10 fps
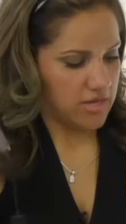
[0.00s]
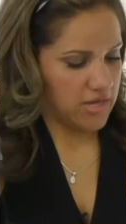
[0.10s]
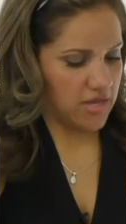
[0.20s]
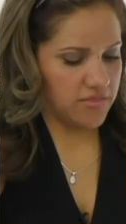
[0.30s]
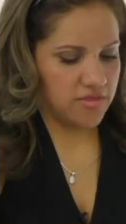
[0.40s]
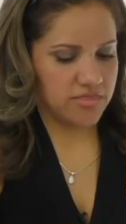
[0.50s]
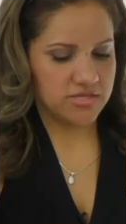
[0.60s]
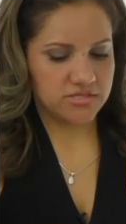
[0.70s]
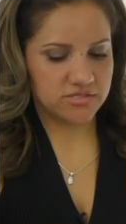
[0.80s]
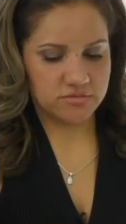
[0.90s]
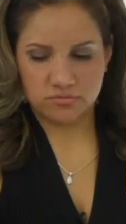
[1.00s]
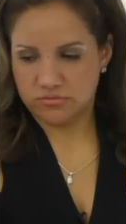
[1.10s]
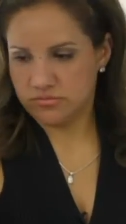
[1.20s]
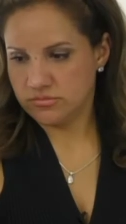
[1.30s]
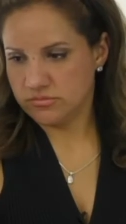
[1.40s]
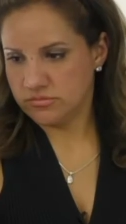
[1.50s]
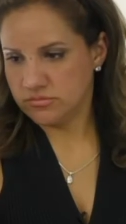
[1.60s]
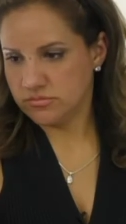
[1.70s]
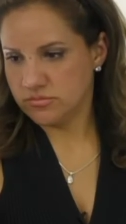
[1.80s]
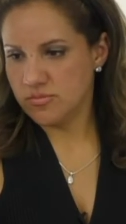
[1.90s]
And then this is
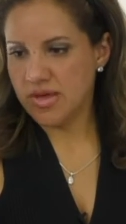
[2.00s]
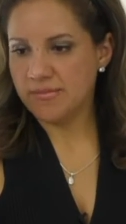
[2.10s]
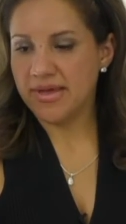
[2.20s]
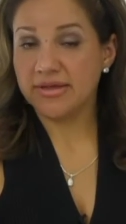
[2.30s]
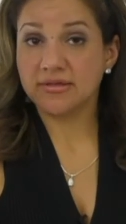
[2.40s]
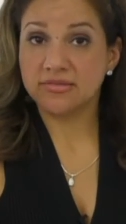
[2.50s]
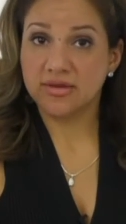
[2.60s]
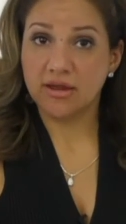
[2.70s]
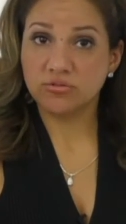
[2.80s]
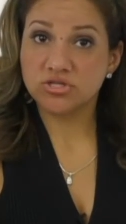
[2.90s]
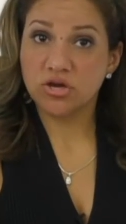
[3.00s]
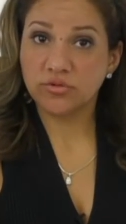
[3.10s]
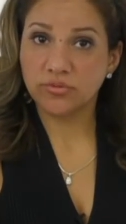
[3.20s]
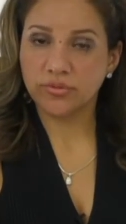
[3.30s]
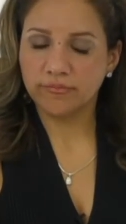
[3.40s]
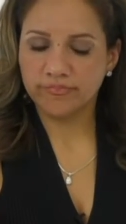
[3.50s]
my mic that I would talk through.